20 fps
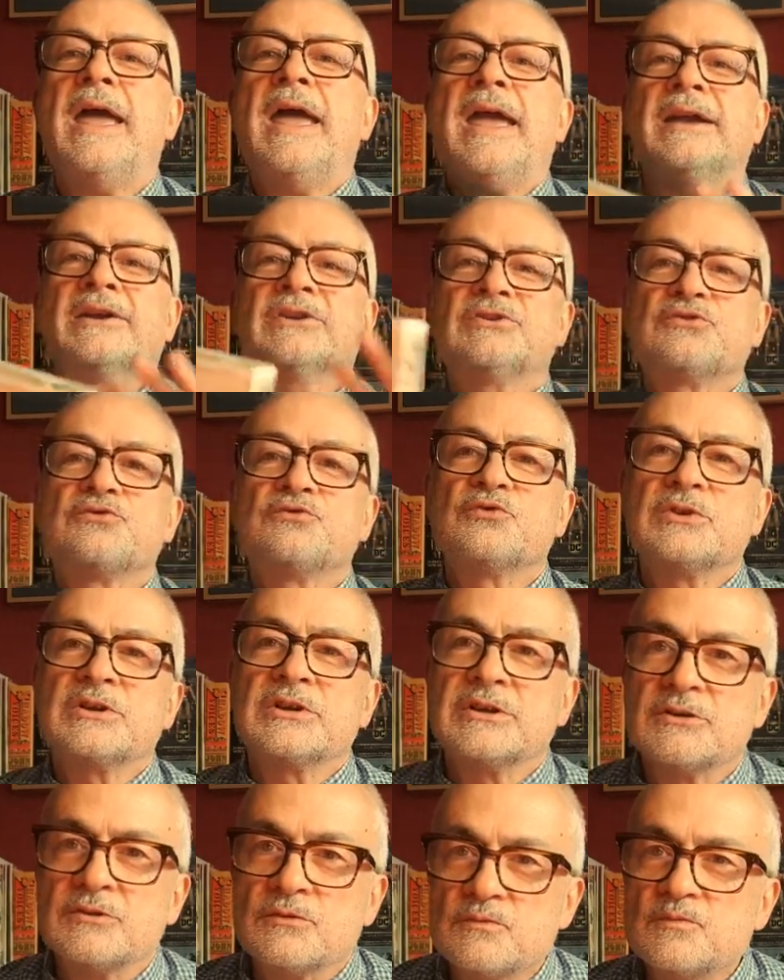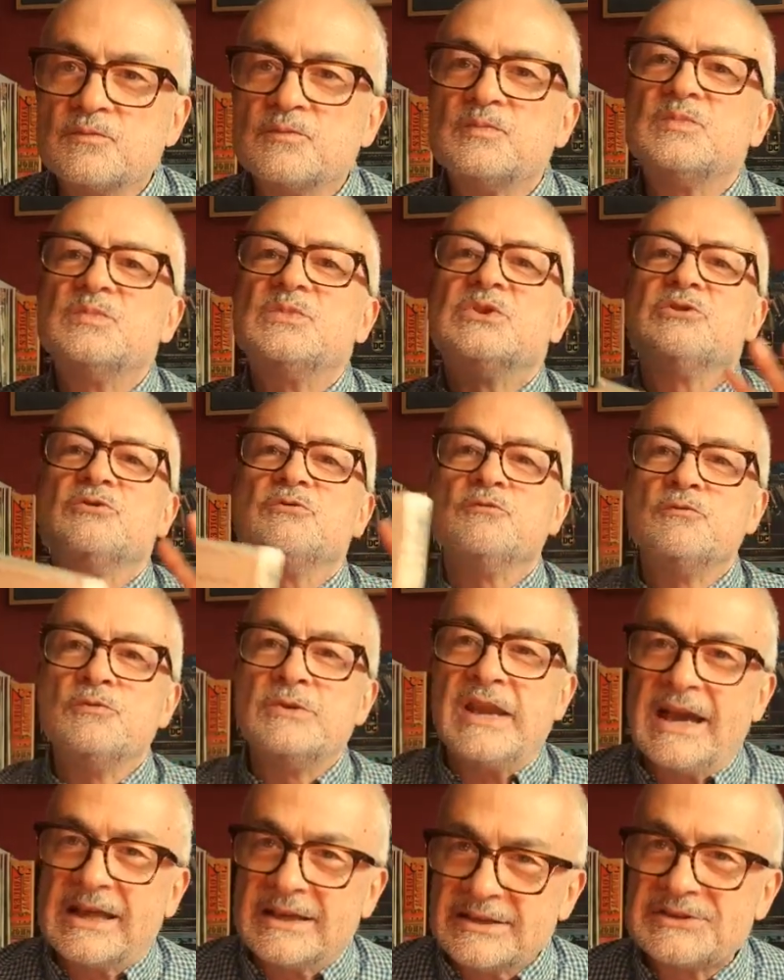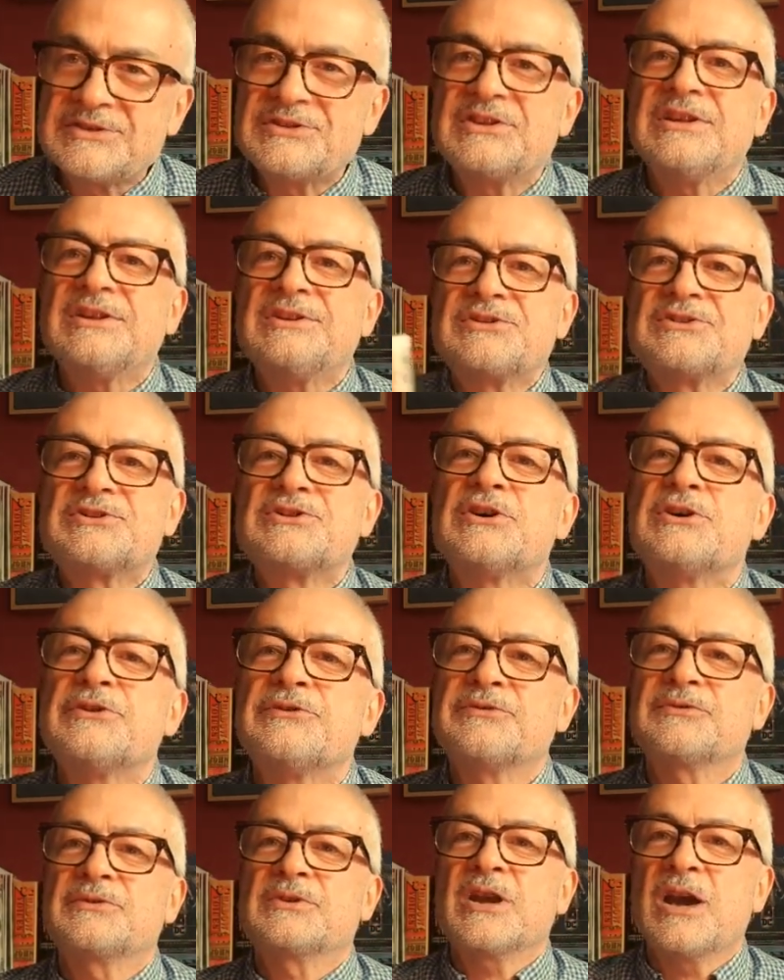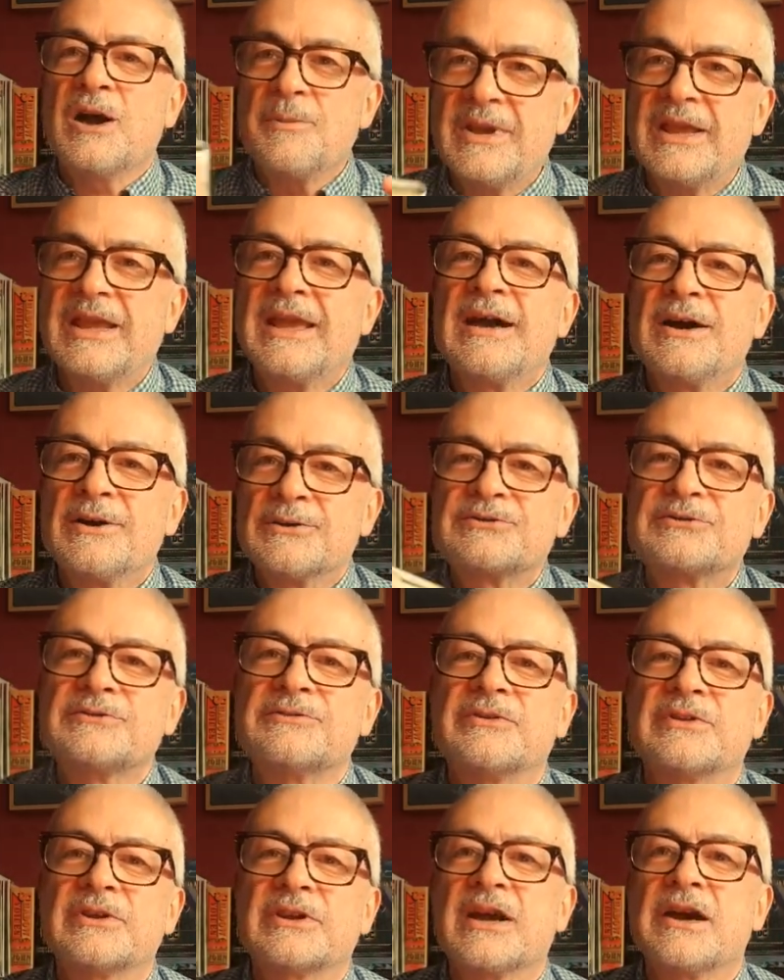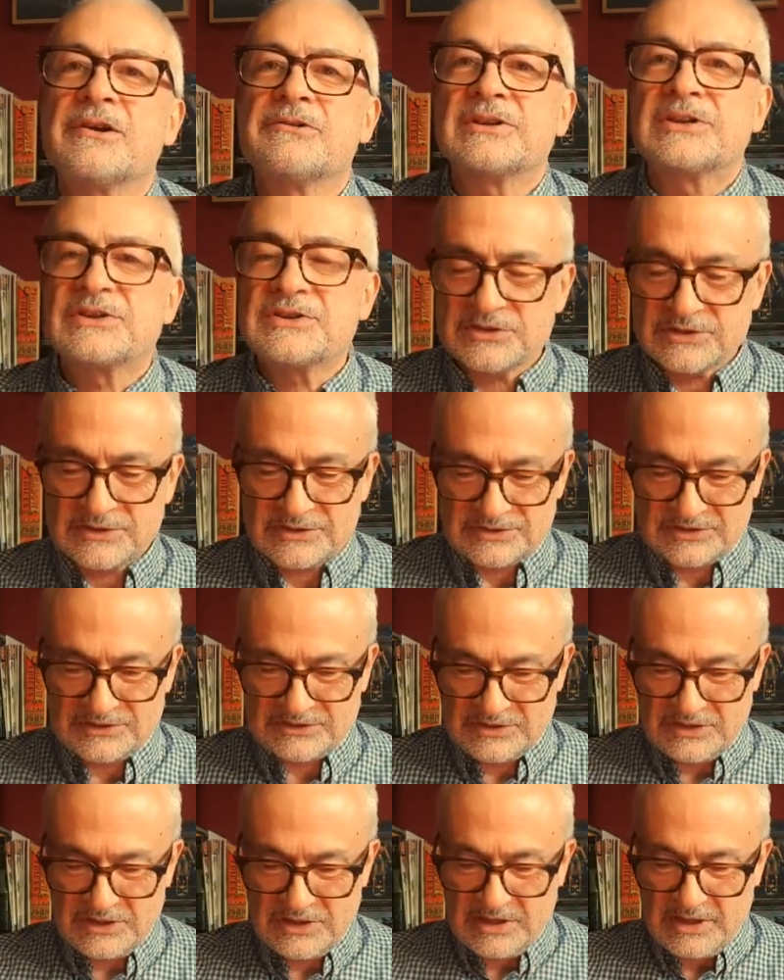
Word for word: extra reality stuff coming out of the characters.